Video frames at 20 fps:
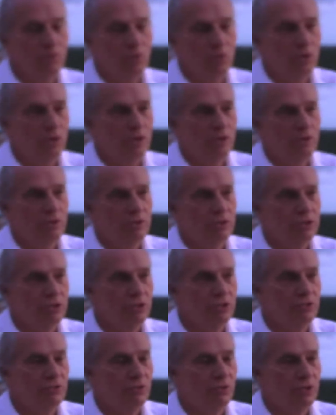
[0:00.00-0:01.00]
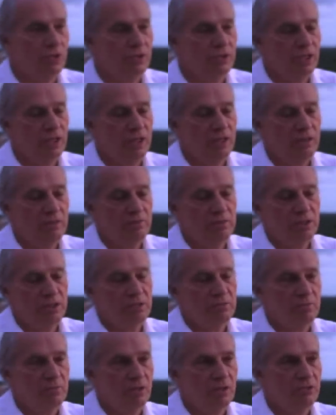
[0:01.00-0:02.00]
for it or search for it, they
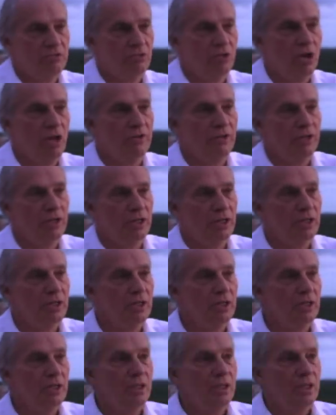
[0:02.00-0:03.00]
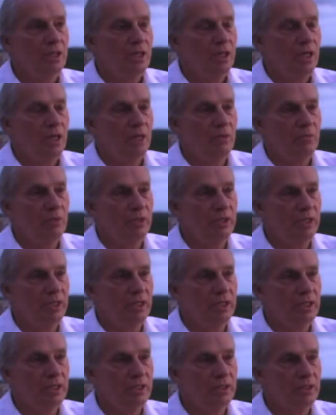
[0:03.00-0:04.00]
just are drawn there. And when
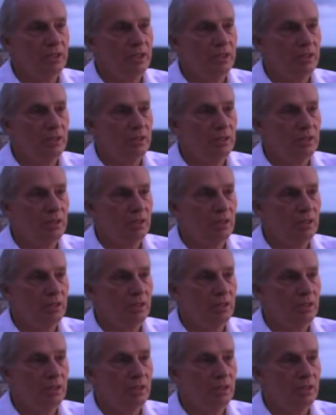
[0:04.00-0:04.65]
they get there,